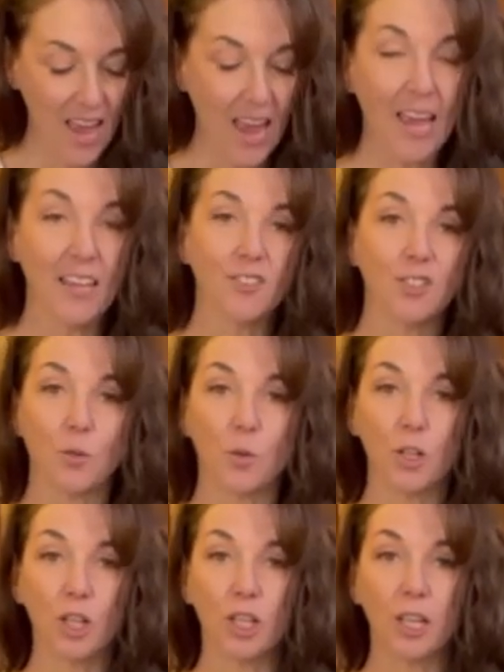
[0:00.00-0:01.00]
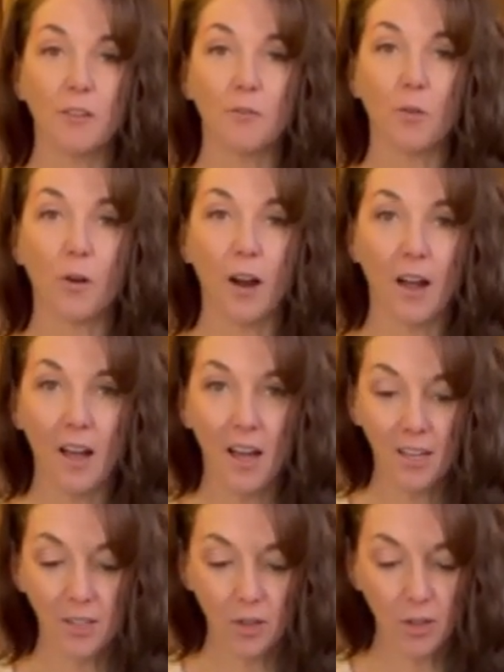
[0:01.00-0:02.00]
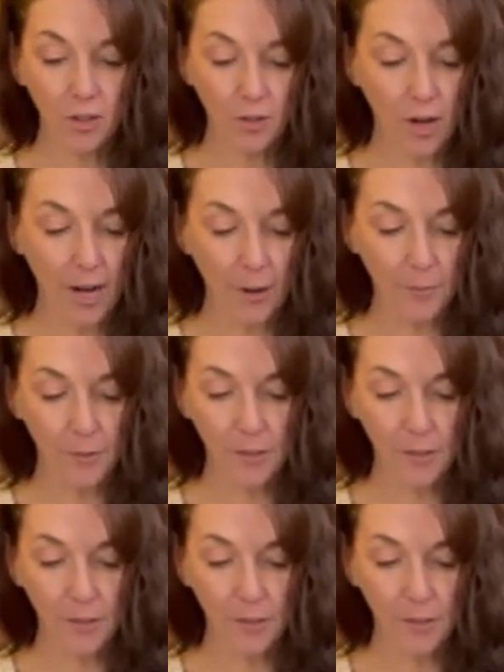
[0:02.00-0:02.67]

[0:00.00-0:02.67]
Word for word: And so we're looking for 100 grams.